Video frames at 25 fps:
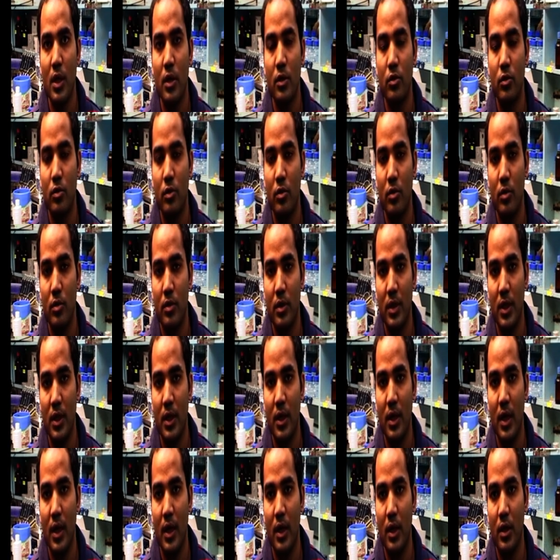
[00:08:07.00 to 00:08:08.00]
So
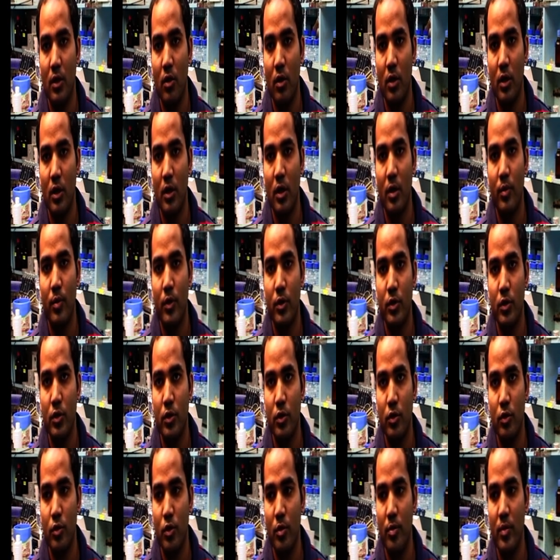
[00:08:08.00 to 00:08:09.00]
there I got an
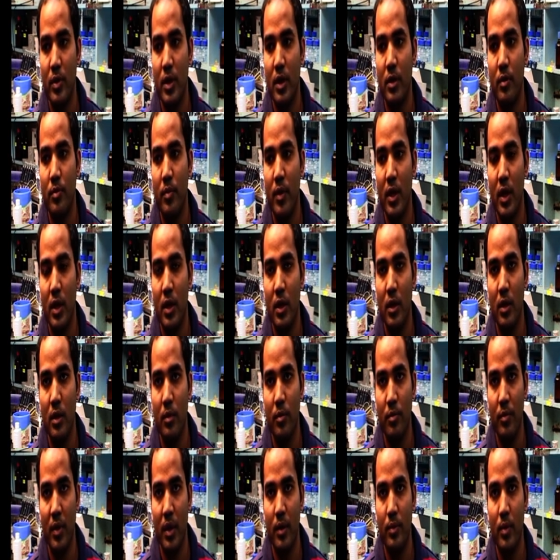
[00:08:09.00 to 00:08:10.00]
opportunity to meet many
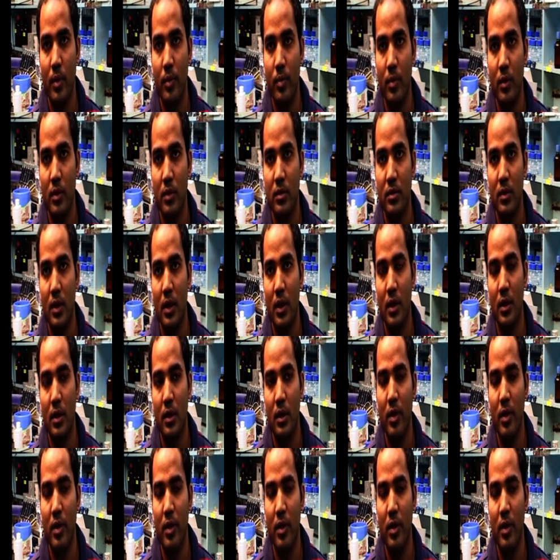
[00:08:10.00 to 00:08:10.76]
big people and